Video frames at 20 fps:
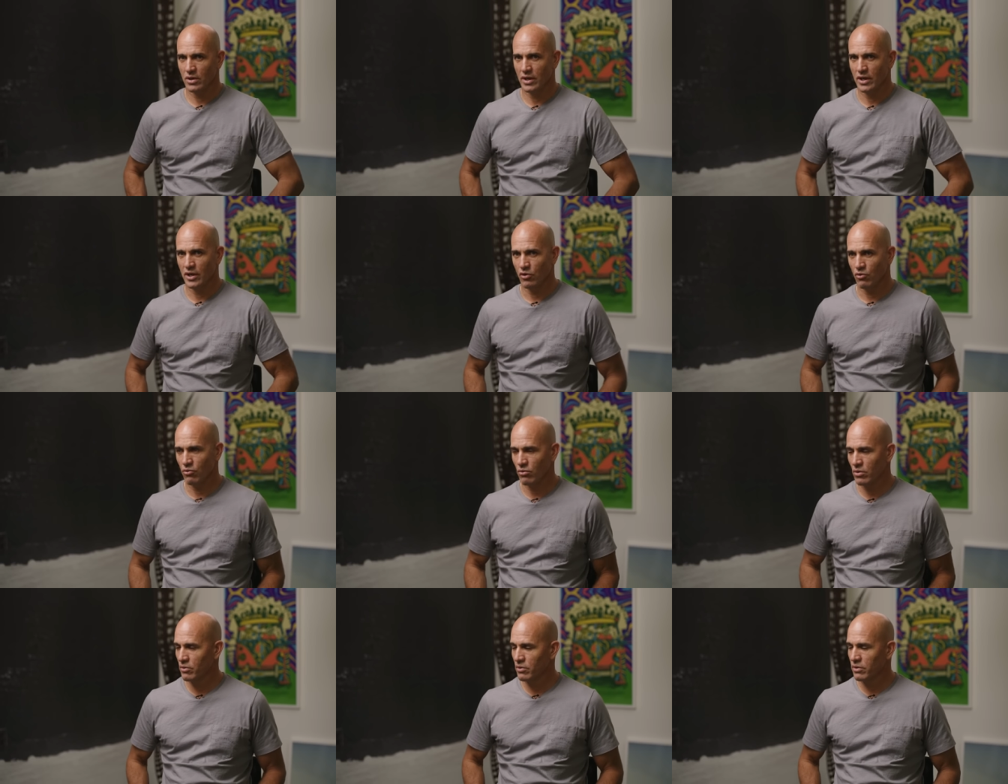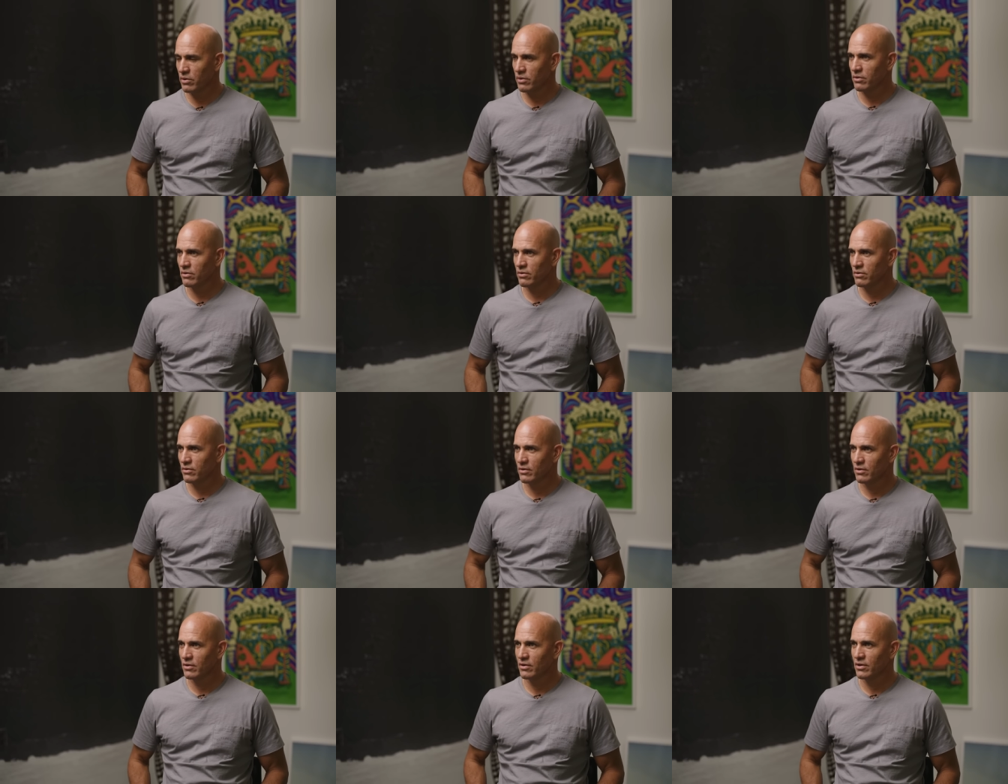kind of growth
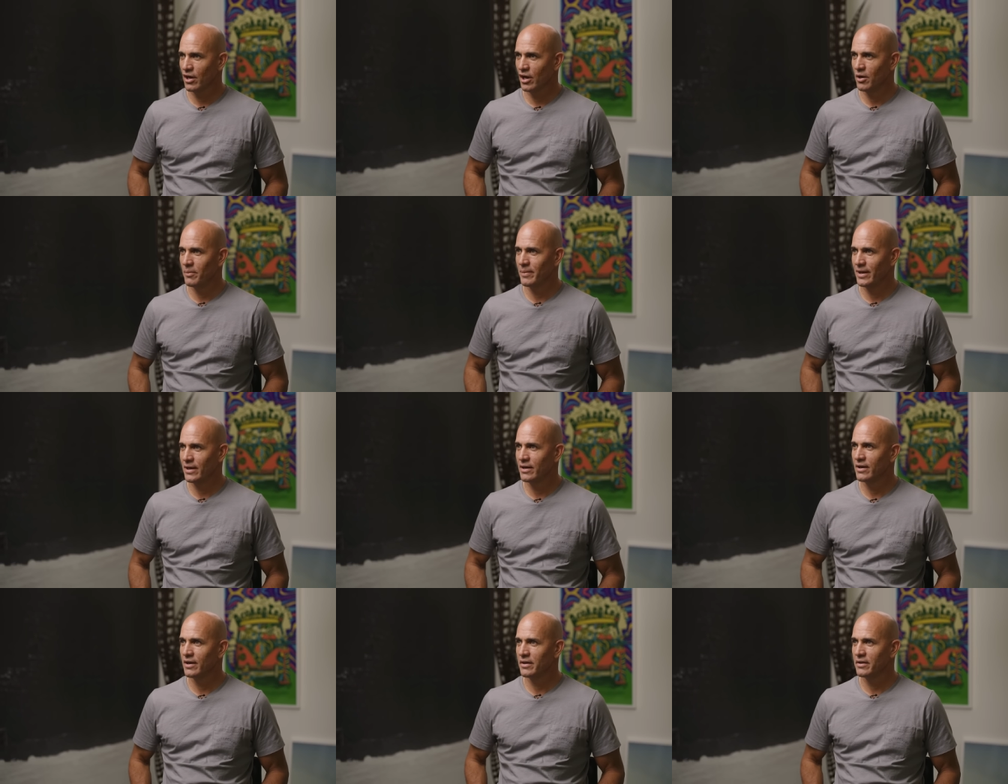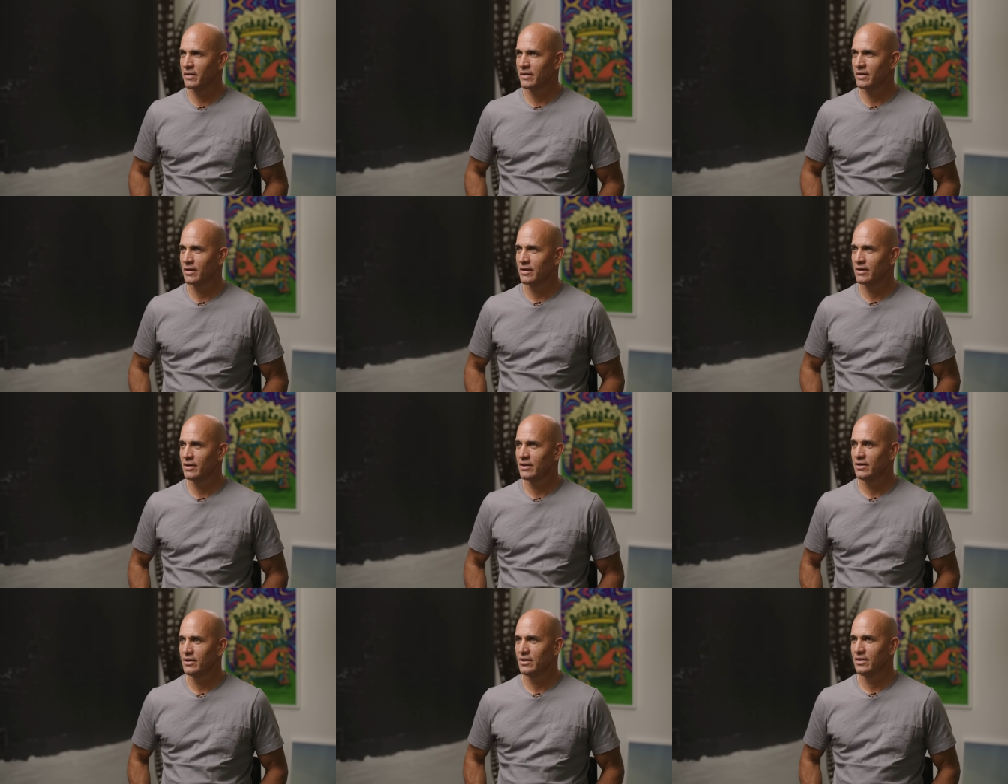comment, I
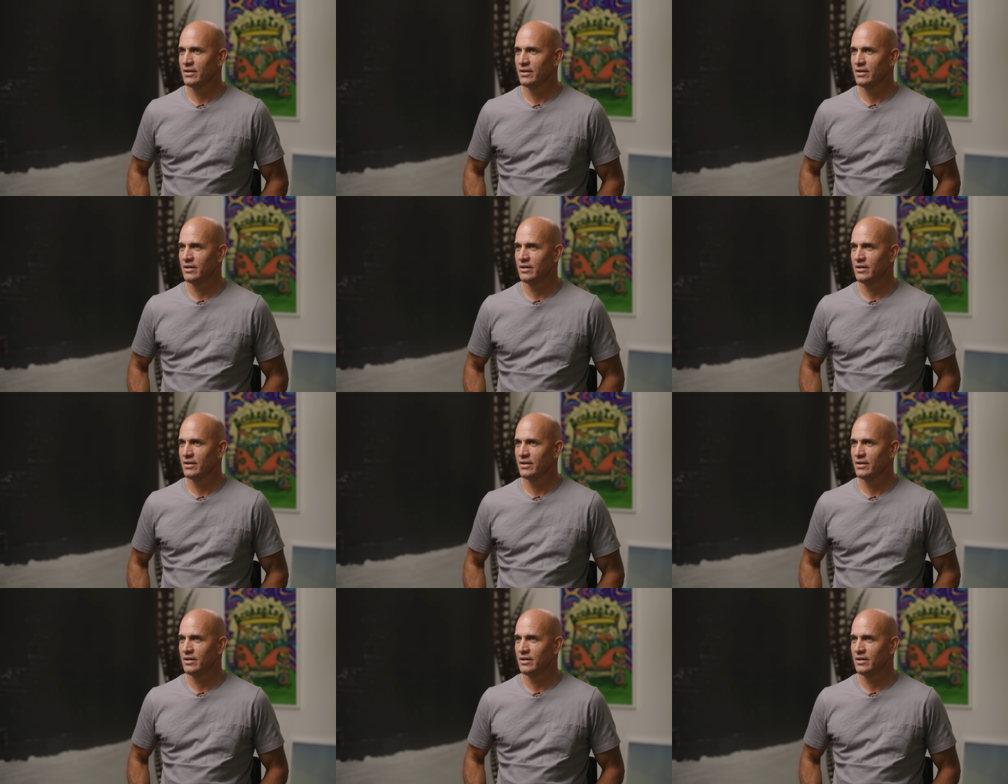think.